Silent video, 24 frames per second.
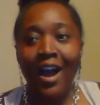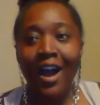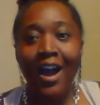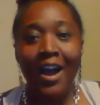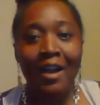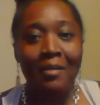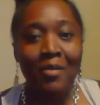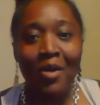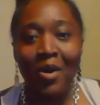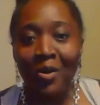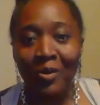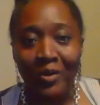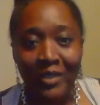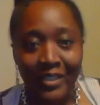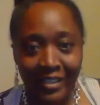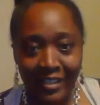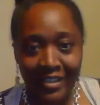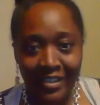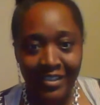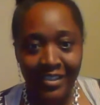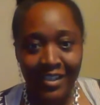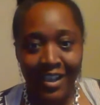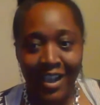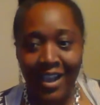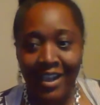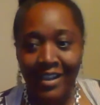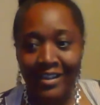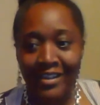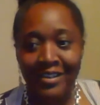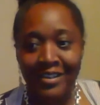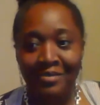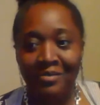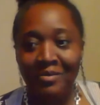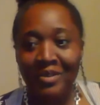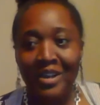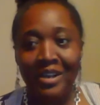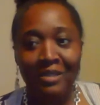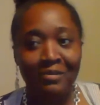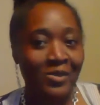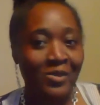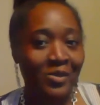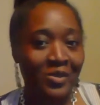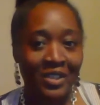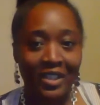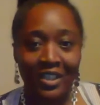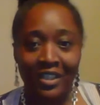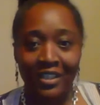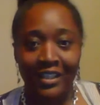I'm always excited when I'm
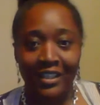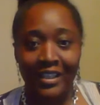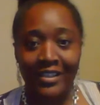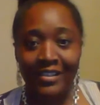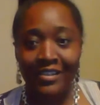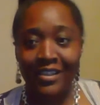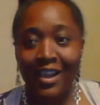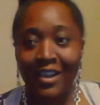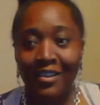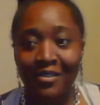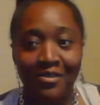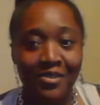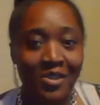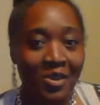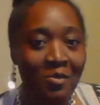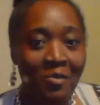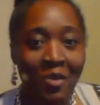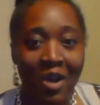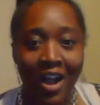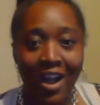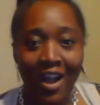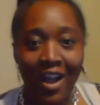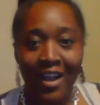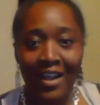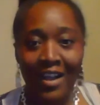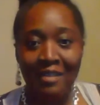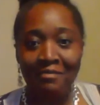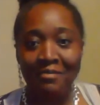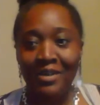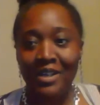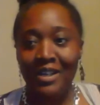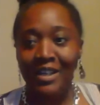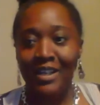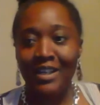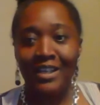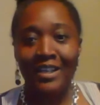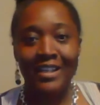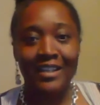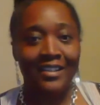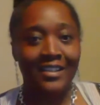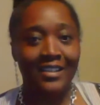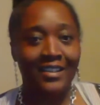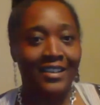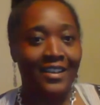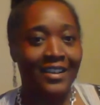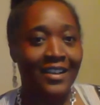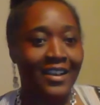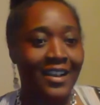doing a cleanse. I don't know why, but
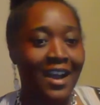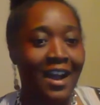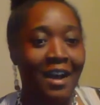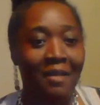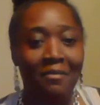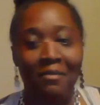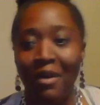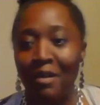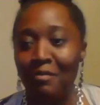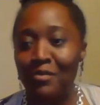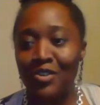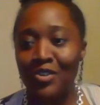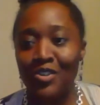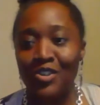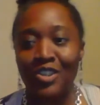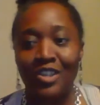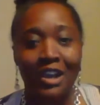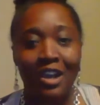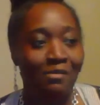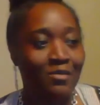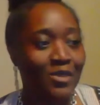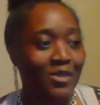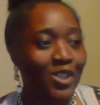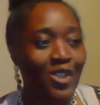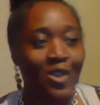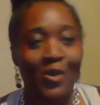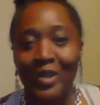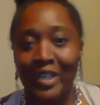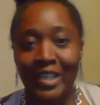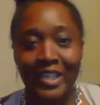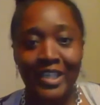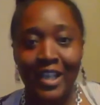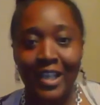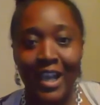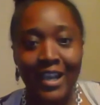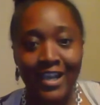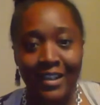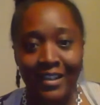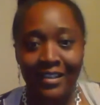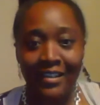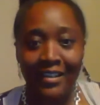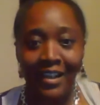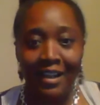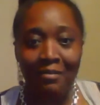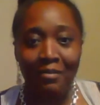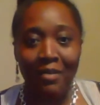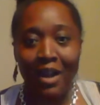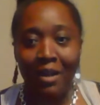I'm I'm just I'm so
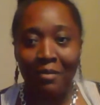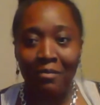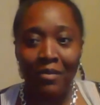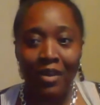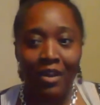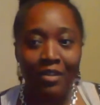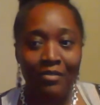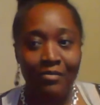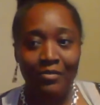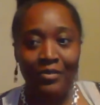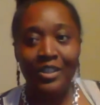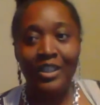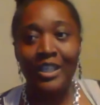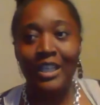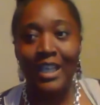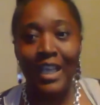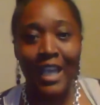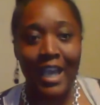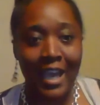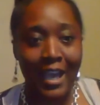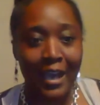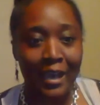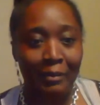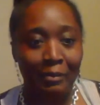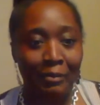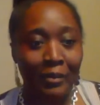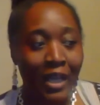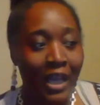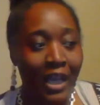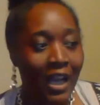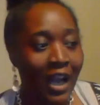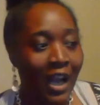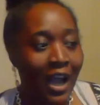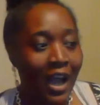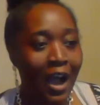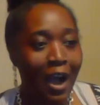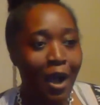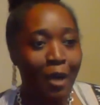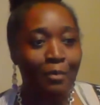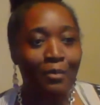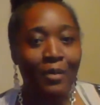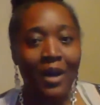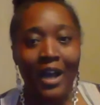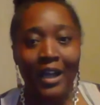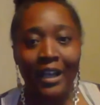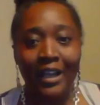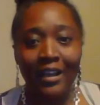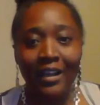excited. I'm, I'm I really am.
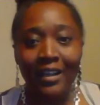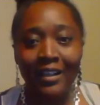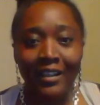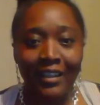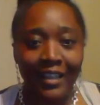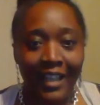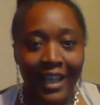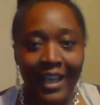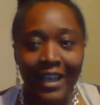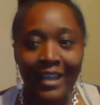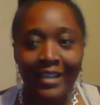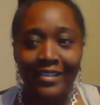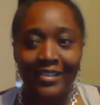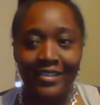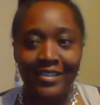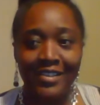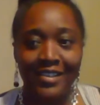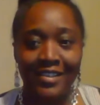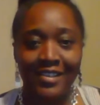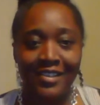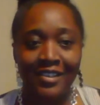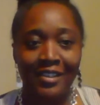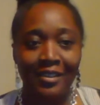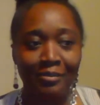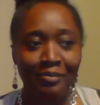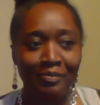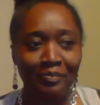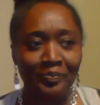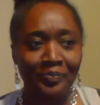Um, a cleanse